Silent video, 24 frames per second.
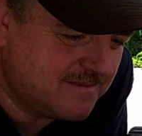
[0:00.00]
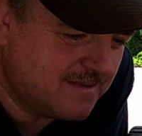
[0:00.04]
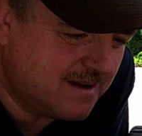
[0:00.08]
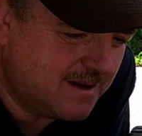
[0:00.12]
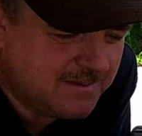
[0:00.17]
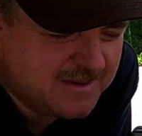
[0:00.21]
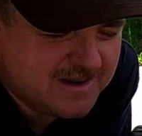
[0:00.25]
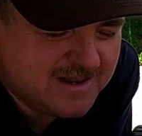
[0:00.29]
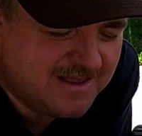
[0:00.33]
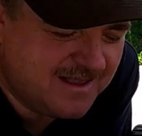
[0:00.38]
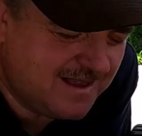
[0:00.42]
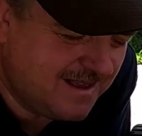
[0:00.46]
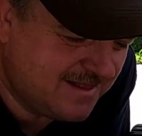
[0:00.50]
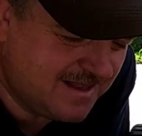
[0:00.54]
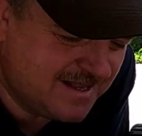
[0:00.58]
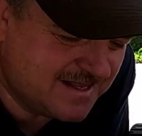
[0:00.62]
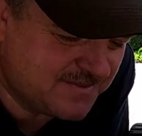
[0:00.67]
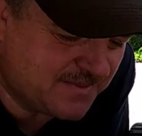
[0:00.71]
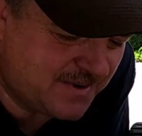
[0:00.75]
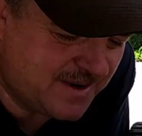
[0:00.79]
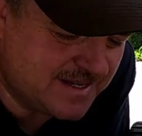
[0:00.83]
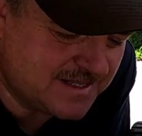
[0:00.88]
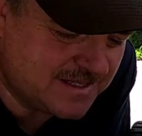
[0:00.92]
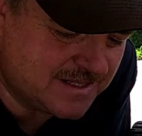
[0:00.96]
I mean, that's
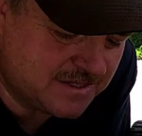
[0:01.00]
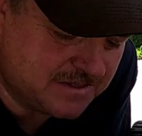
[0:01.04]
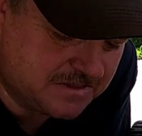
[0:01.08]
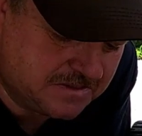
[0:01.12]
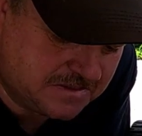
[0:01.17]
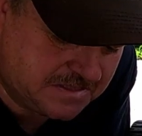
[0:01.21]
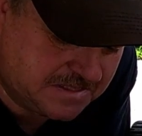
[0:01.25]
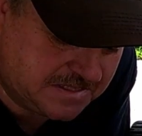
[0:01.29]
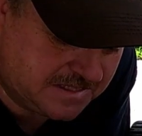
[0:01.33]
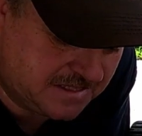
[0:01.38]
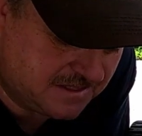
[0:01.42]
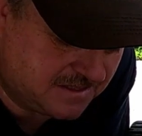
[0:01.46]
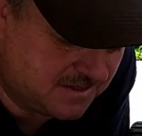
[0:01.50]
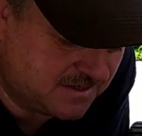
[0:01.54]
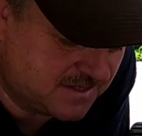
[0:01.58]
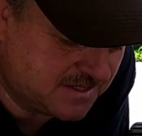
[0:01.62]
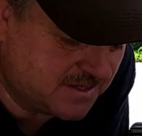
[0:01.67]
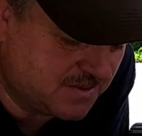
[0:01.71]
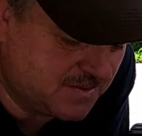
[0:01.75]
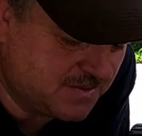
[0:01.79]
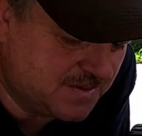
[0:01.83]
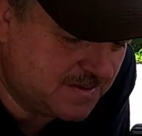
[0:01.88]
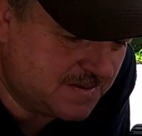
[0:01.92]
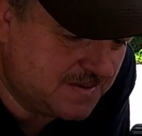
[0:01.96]
fine too. It still looks
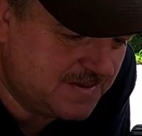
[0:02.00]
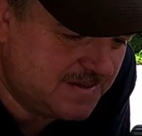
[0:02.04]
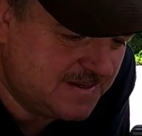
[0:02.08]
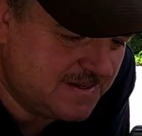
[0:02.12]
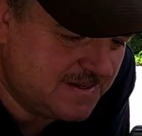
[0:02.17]
cool.